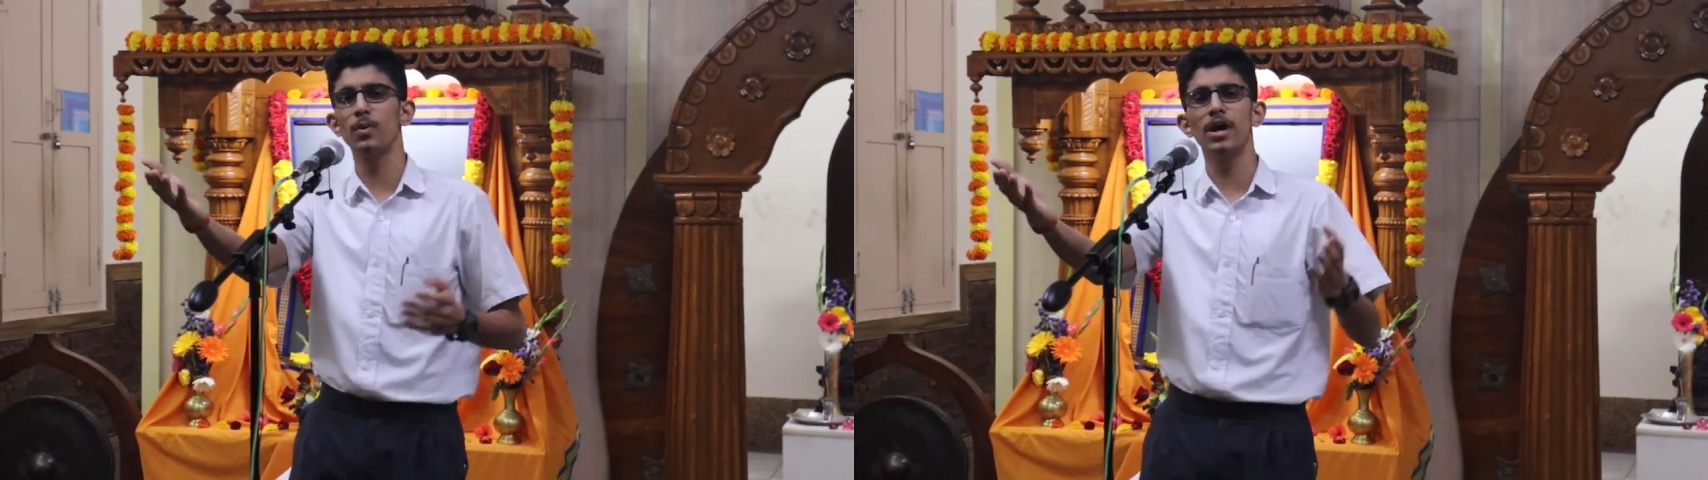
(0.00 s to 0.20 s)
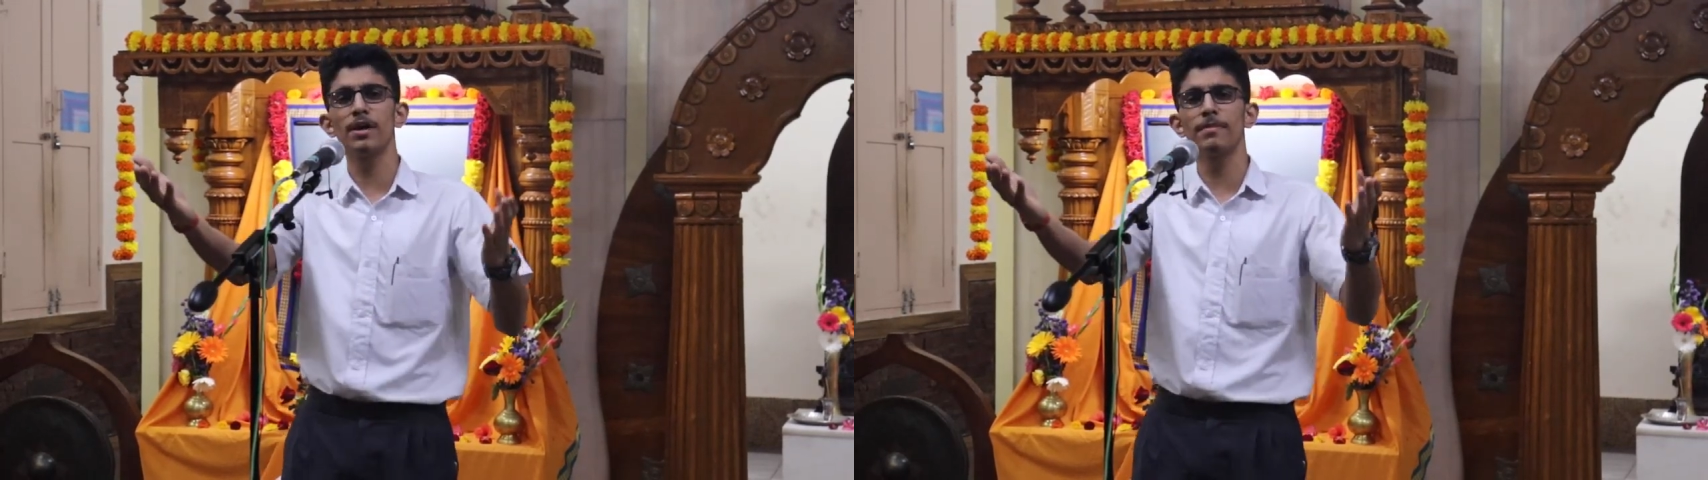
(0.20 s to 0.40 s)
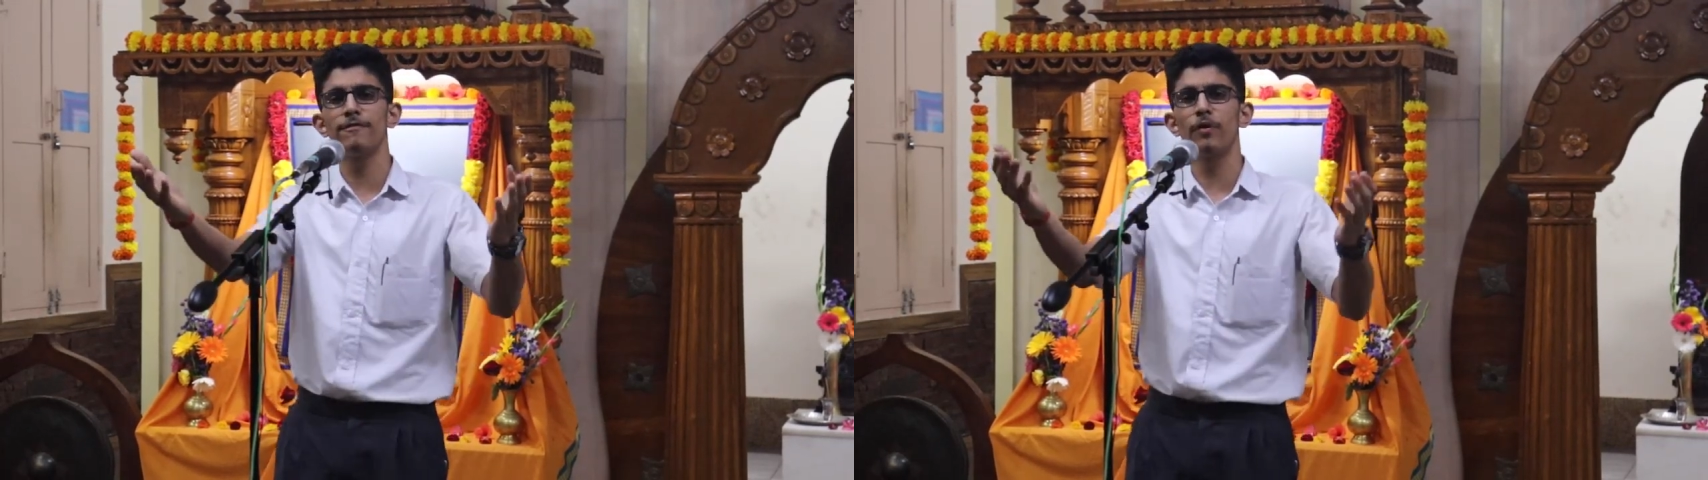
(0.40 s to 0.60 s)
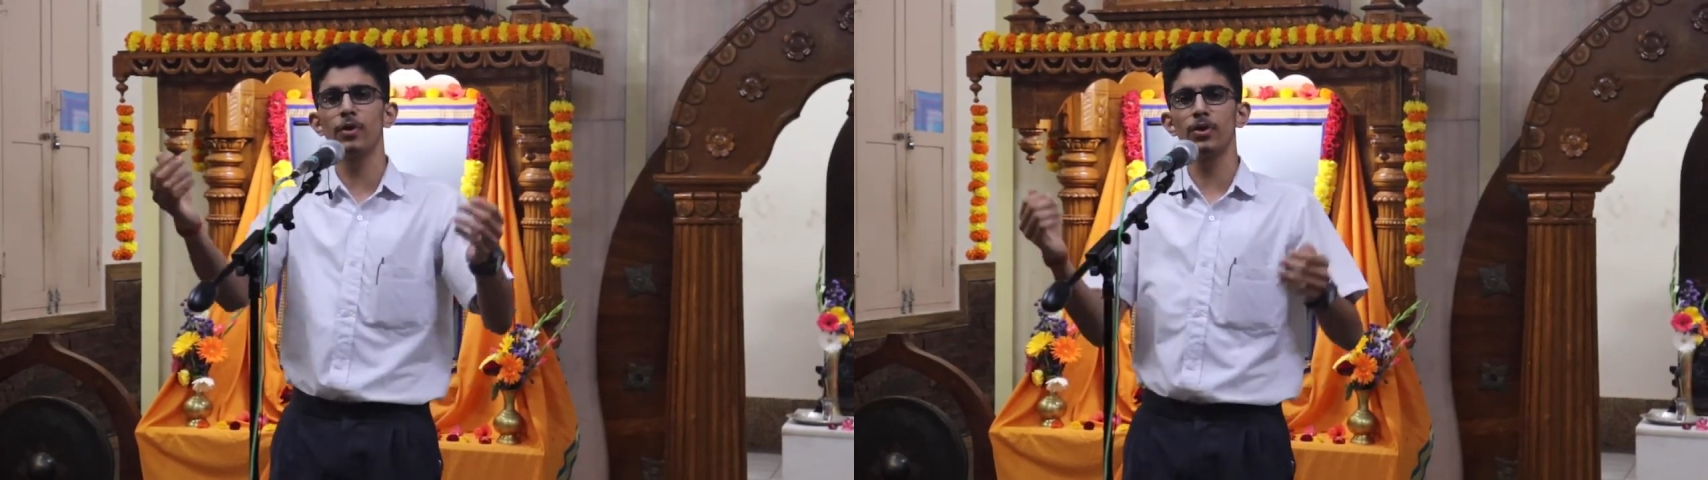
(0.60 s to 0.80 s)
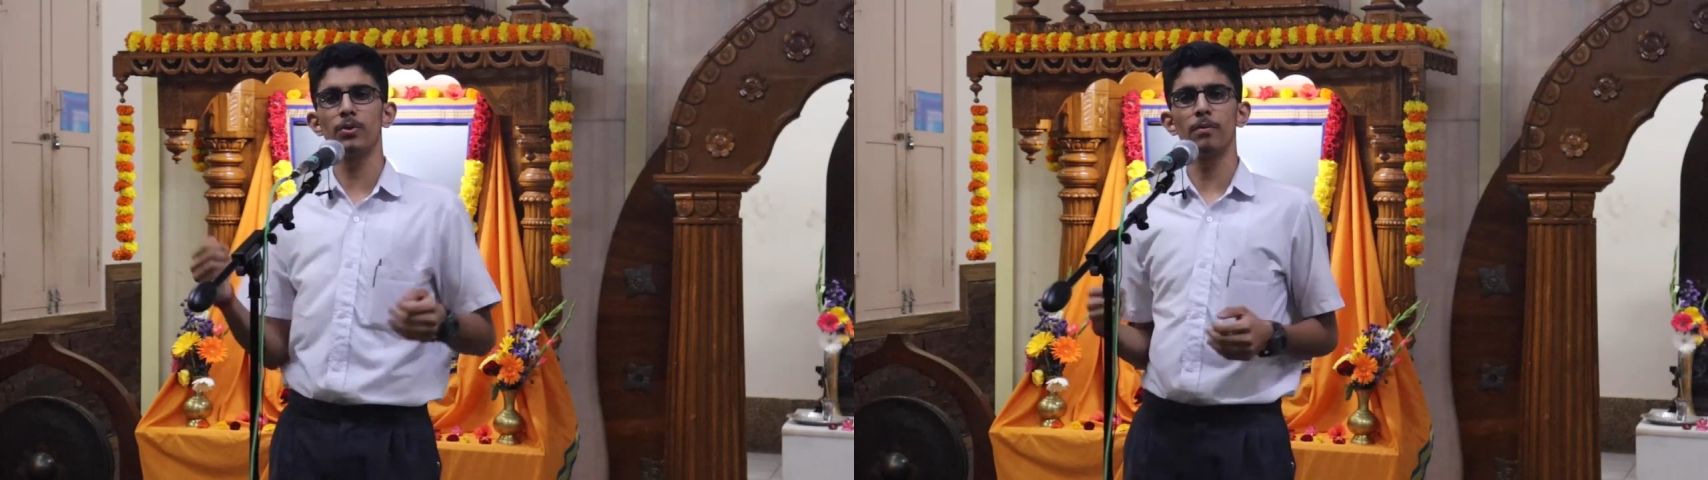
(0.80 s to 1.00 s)
work
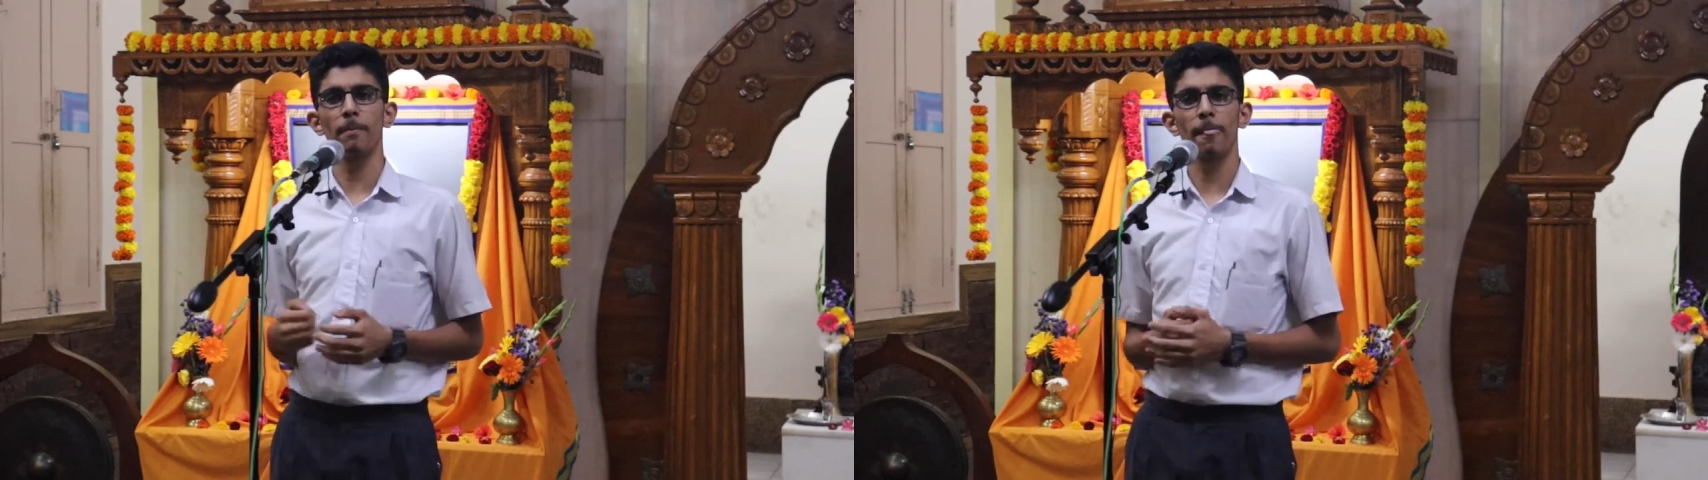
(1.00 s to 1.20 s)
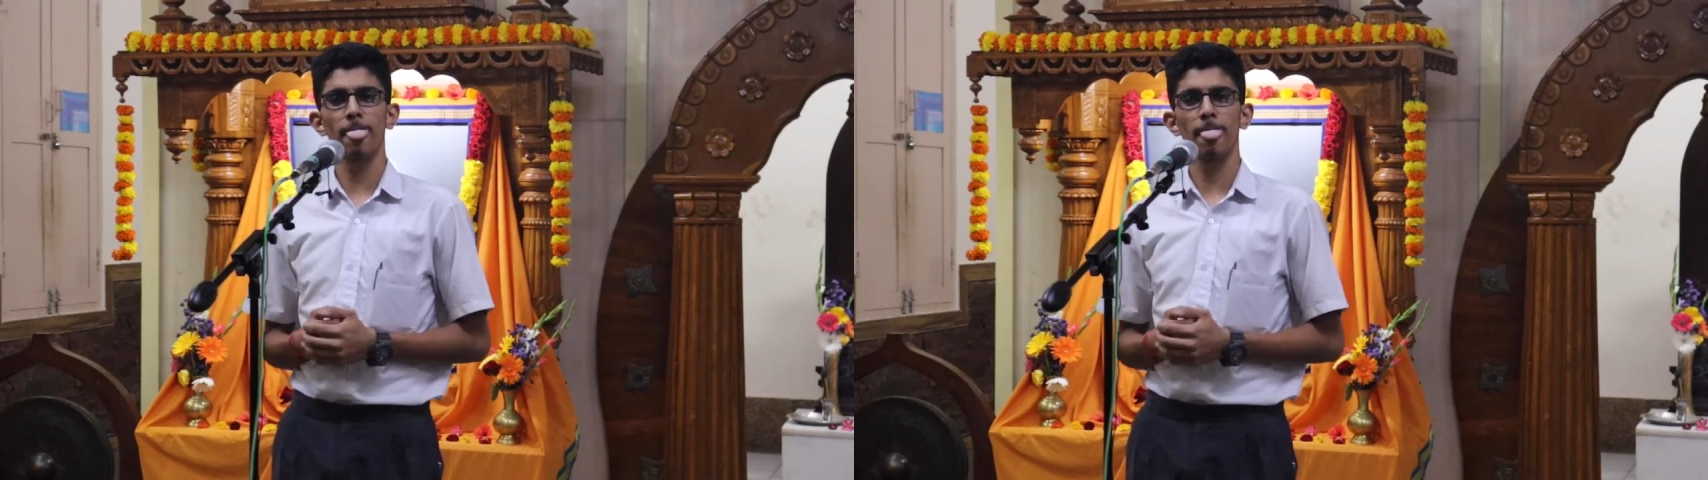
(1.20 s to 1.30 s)
before you.